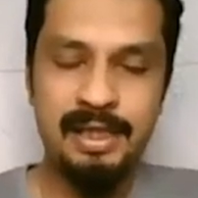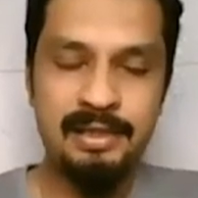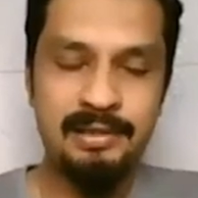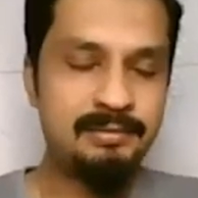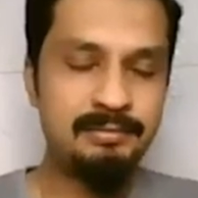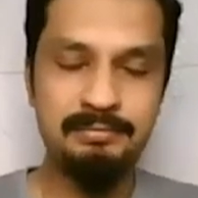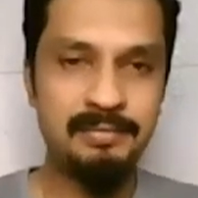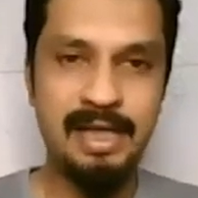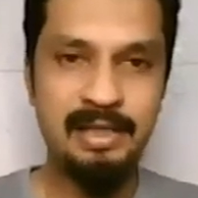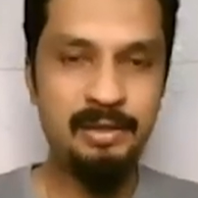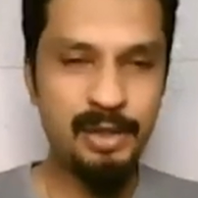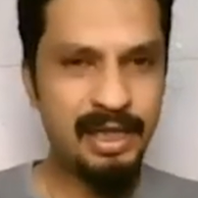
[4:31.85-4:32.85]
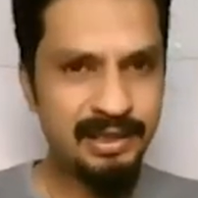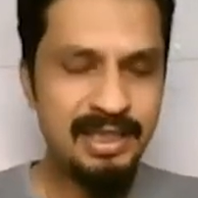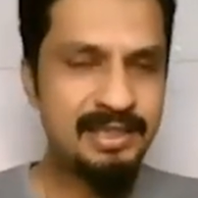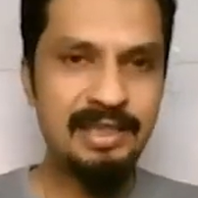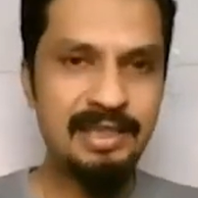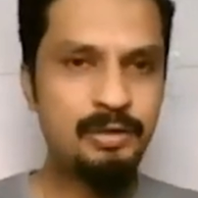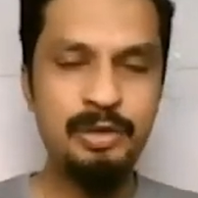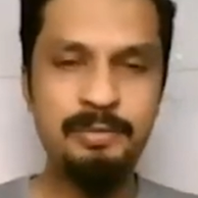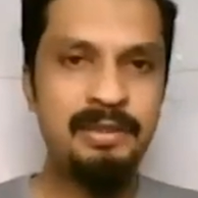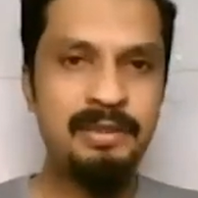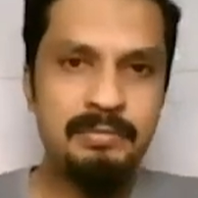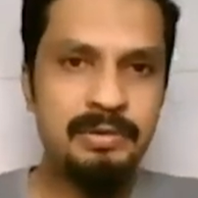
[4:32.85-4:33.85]
And I think that could
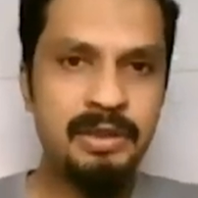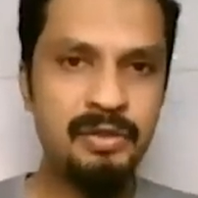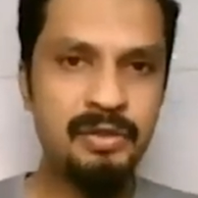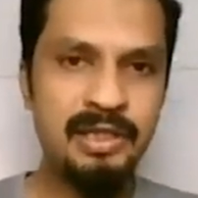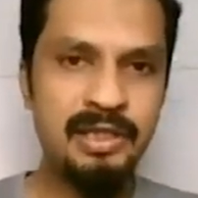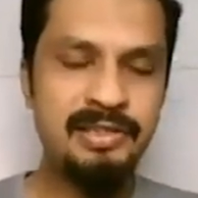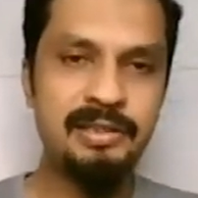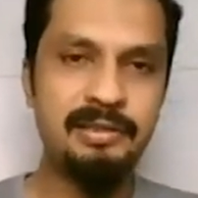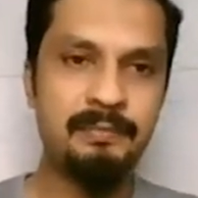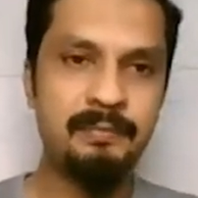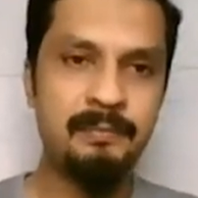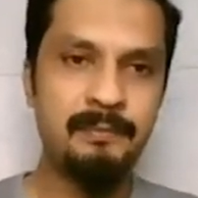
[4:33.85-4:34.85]
be the only reason.